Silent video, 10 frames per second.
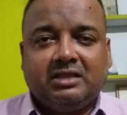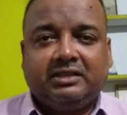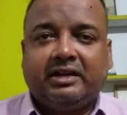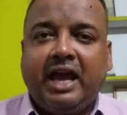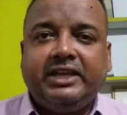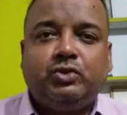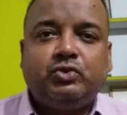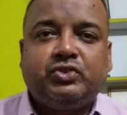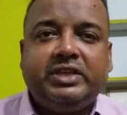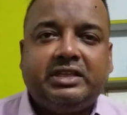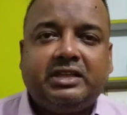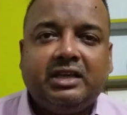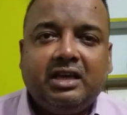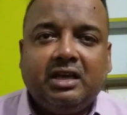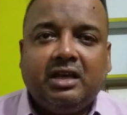the right to seek
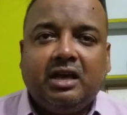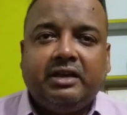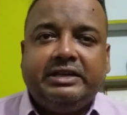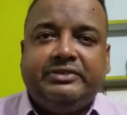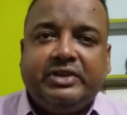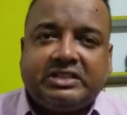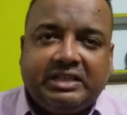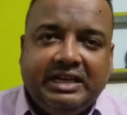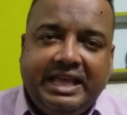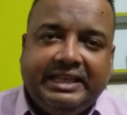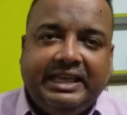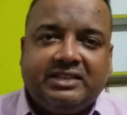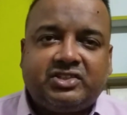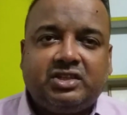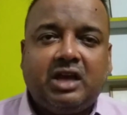redressal
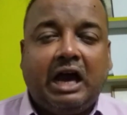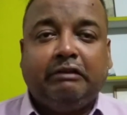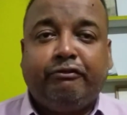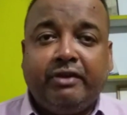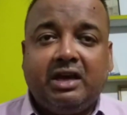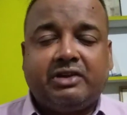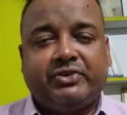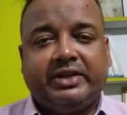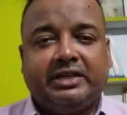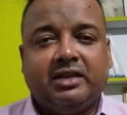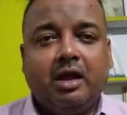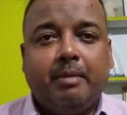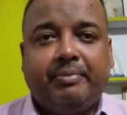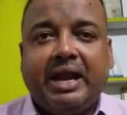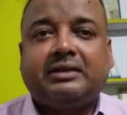against unfair trade
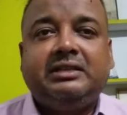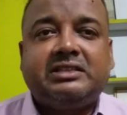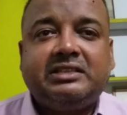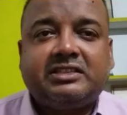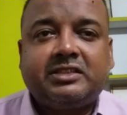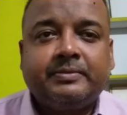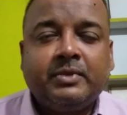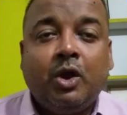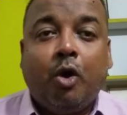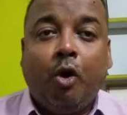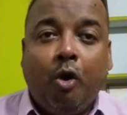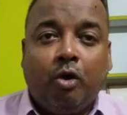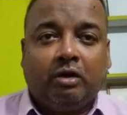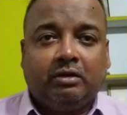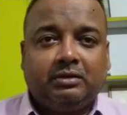practices
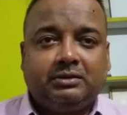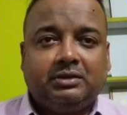or